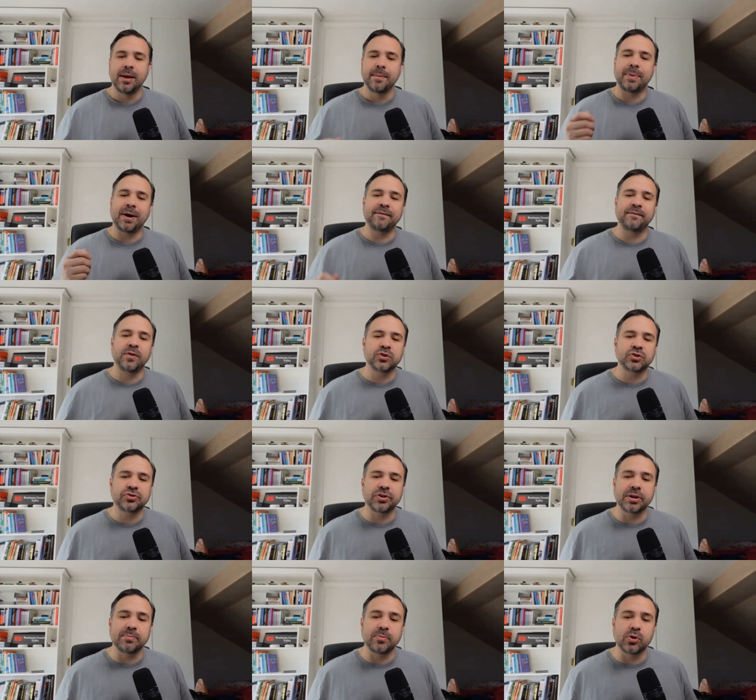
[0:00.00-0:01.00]
By
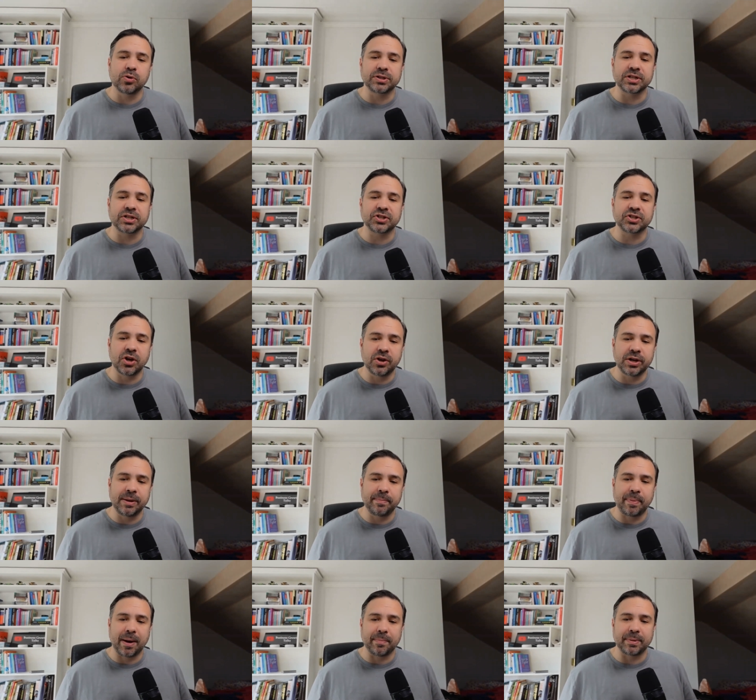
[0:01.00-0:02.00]
fostering a more discerning
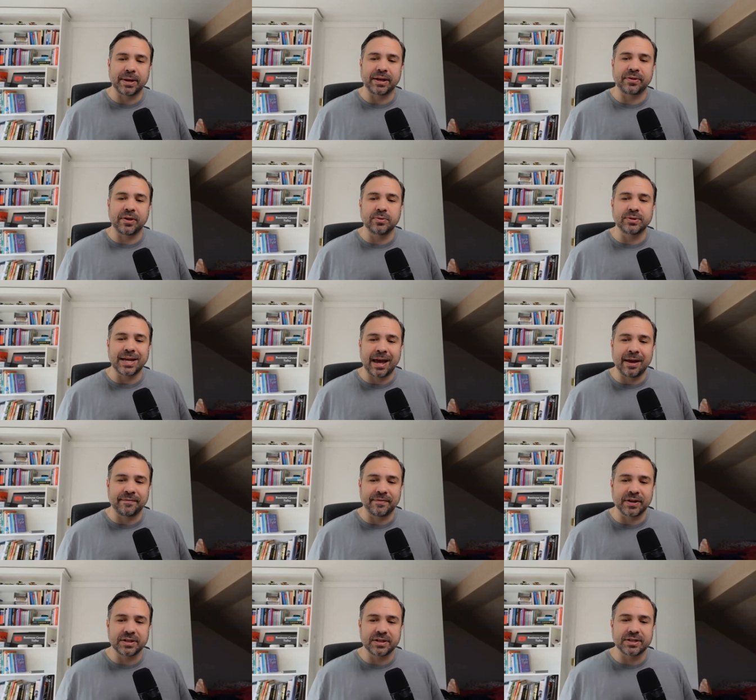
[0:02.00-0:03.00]
public, those
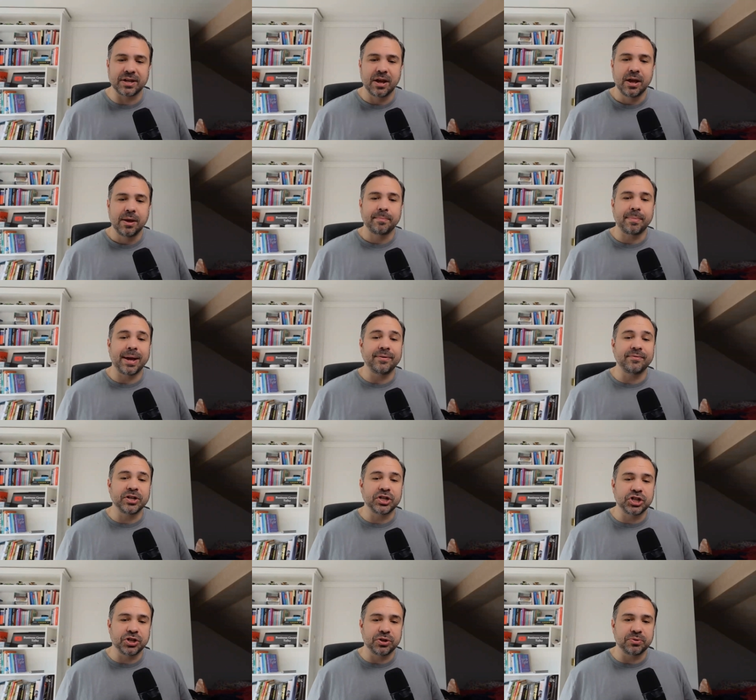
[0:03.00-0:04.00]
efforts may
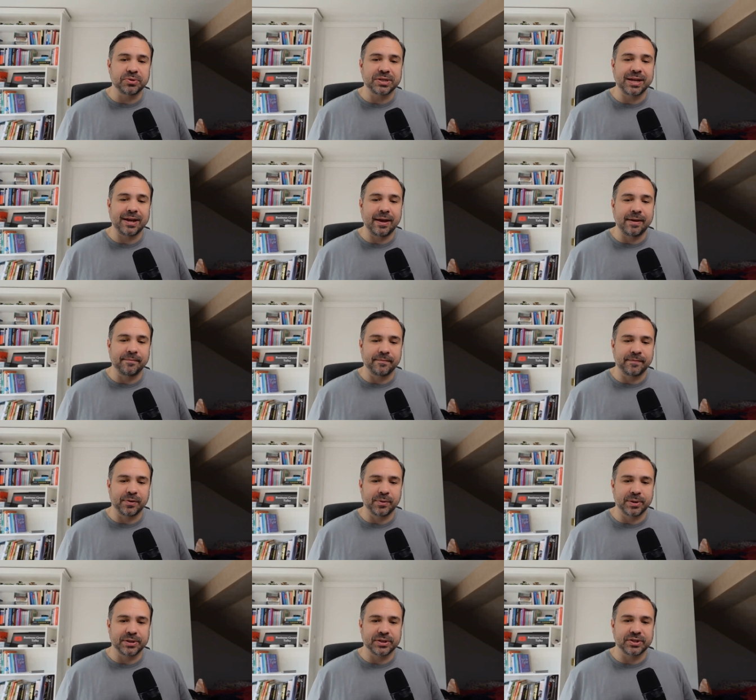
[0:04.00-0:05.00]
reduce the
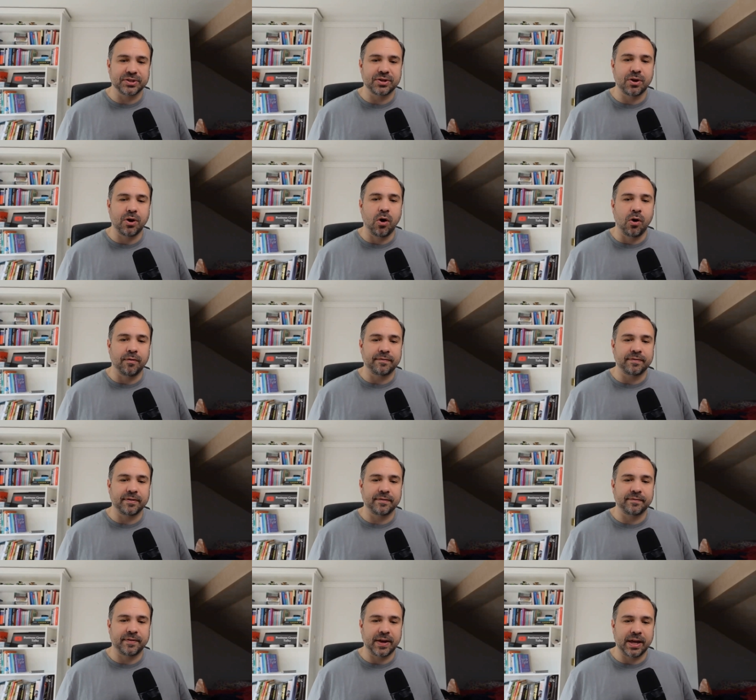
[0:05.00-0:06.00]
influence of
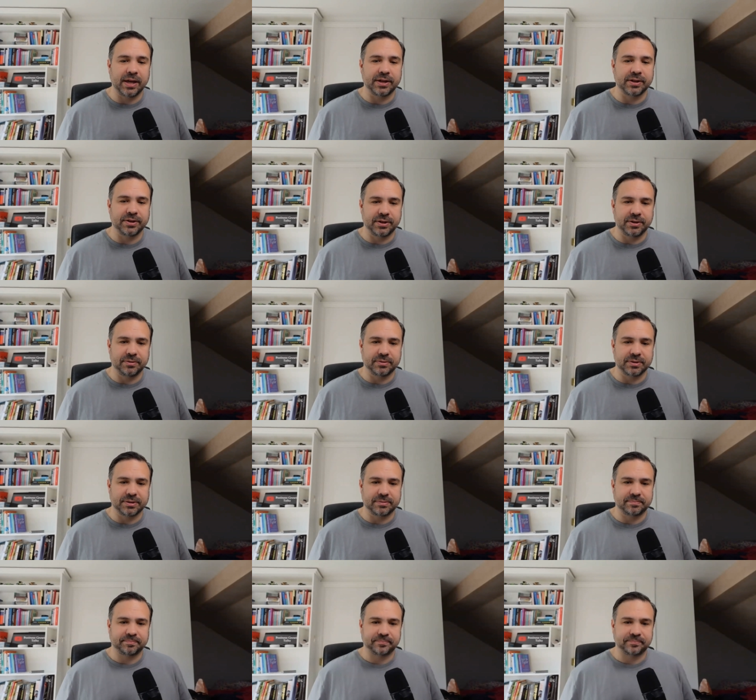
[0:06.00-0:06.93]
fake news.